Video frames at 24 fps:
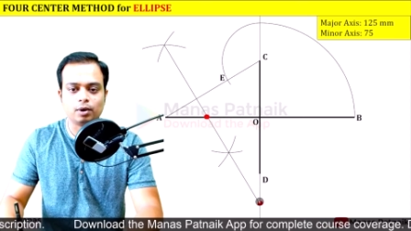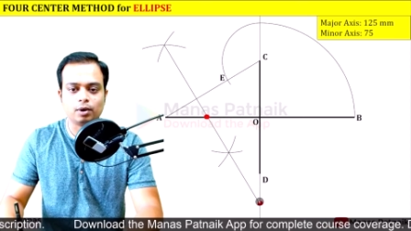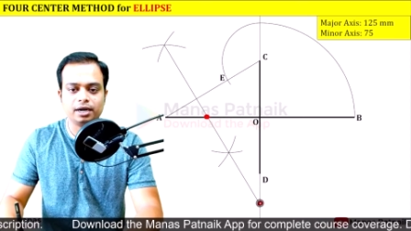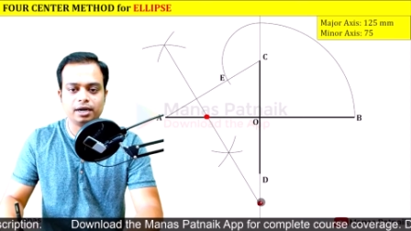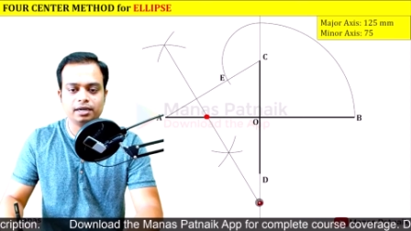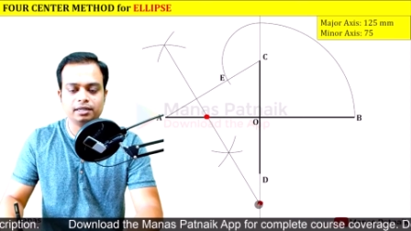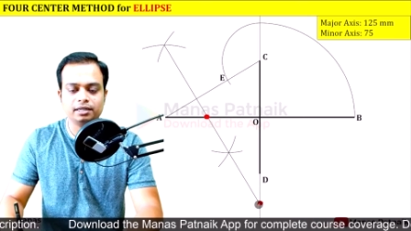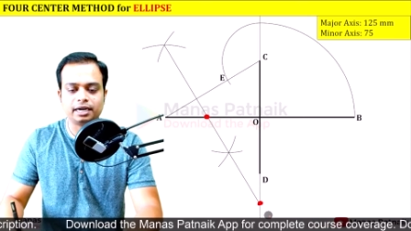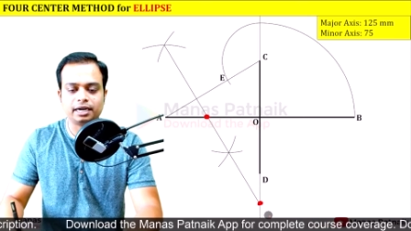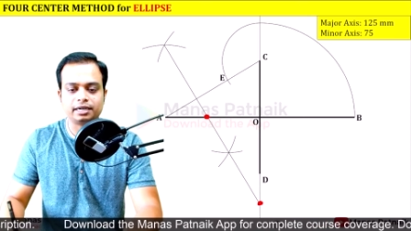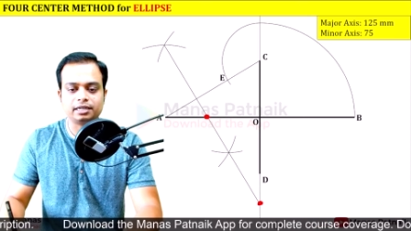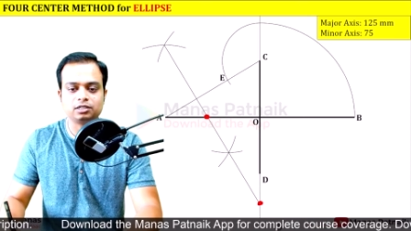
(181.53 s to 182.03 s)

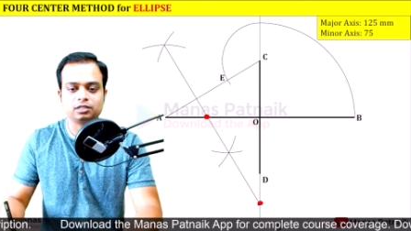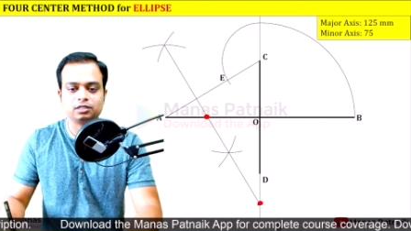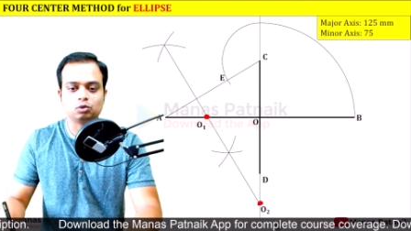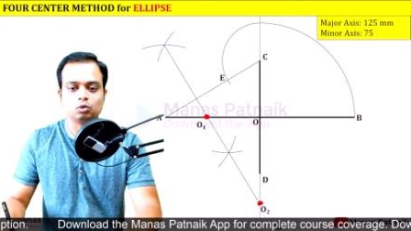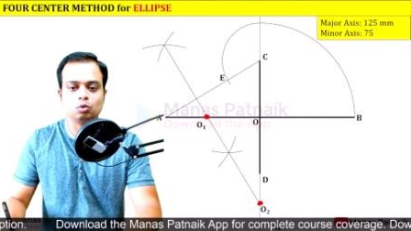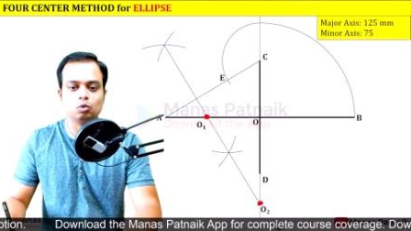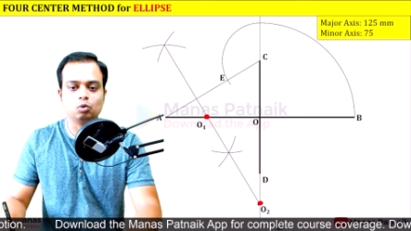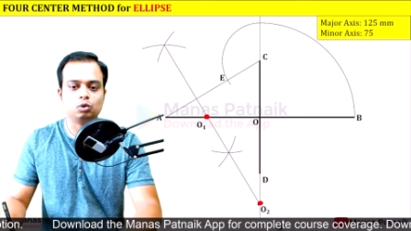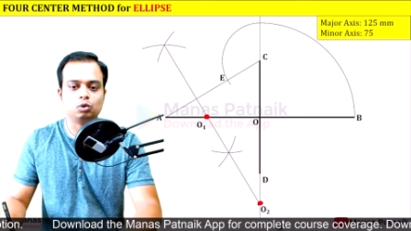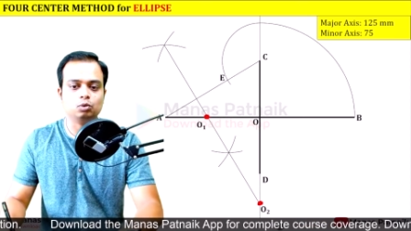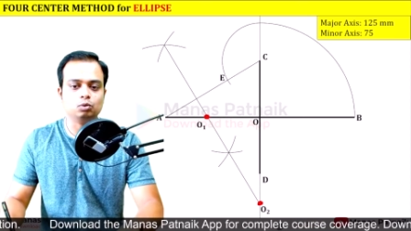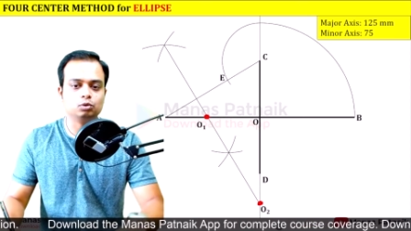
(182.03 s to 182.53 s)
one that is
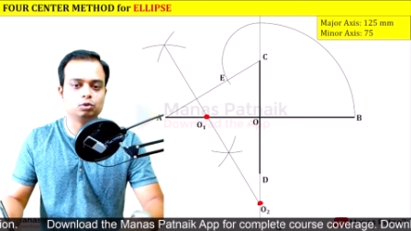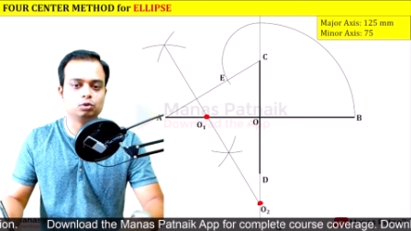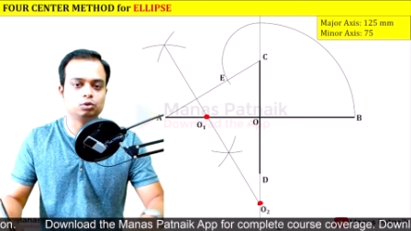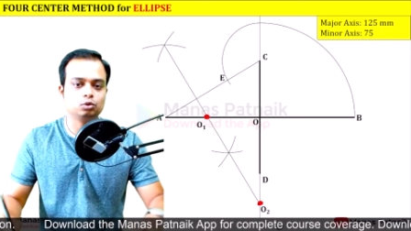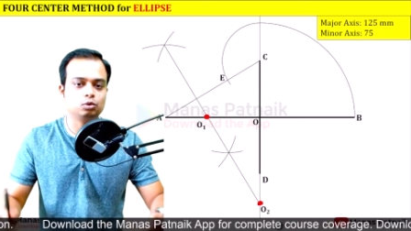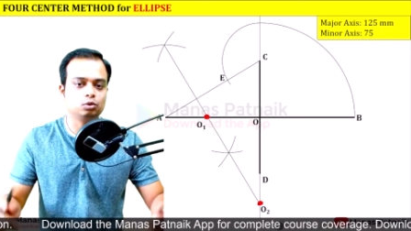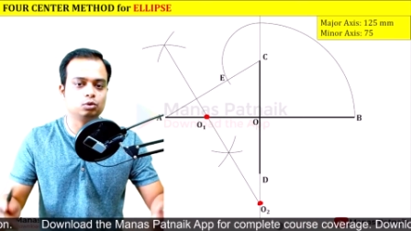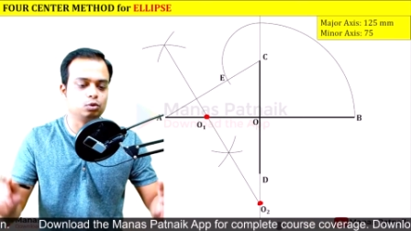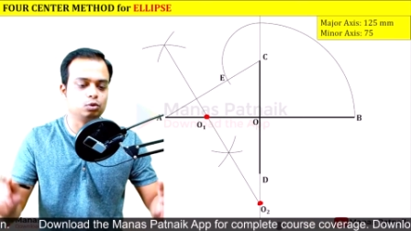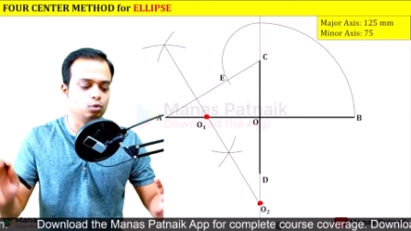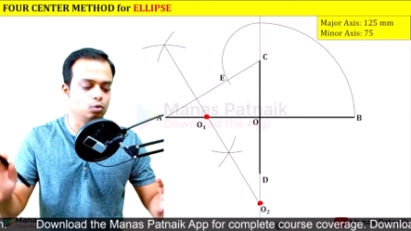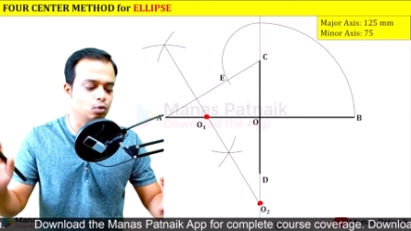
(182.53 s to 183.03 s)
O2.
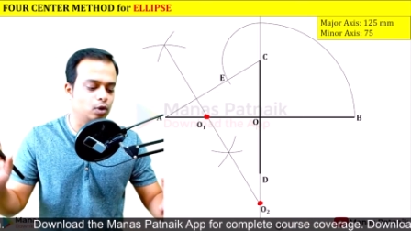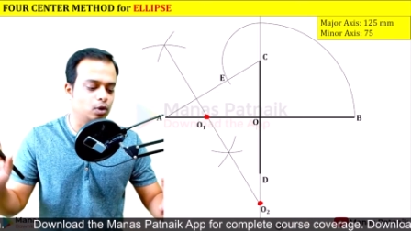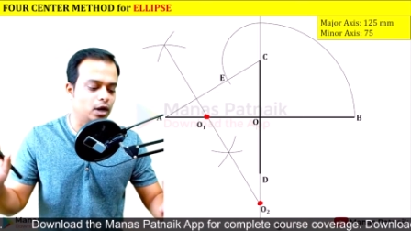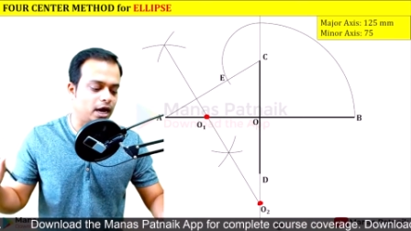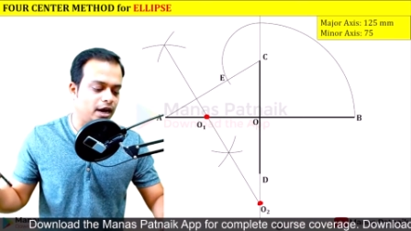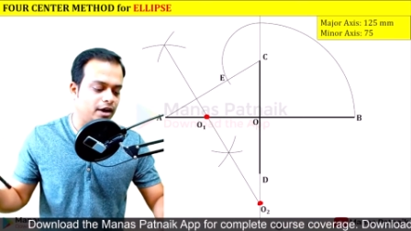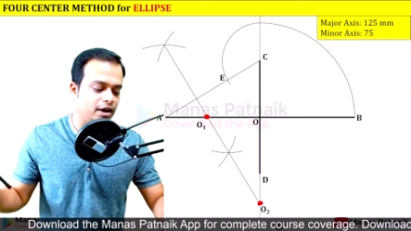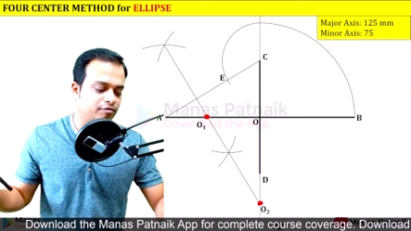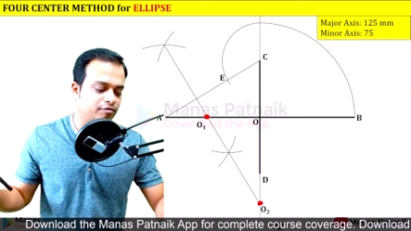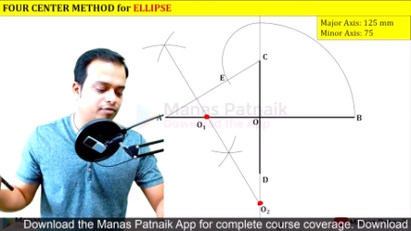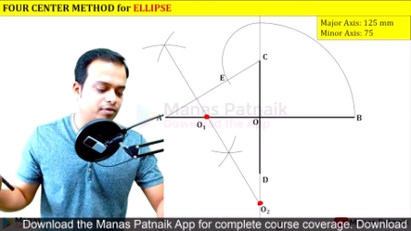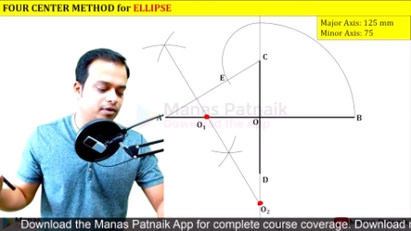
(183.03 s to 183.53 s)
So you
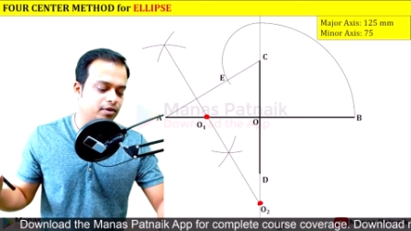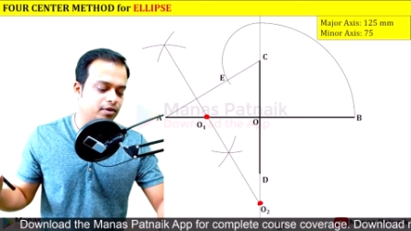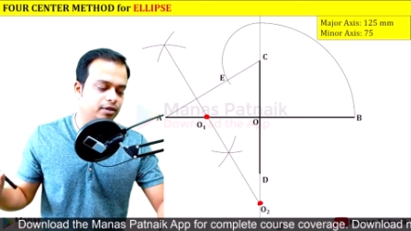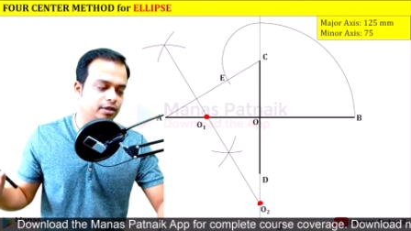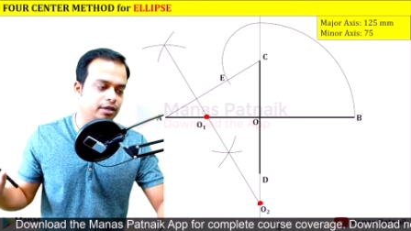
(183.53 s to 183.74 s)
have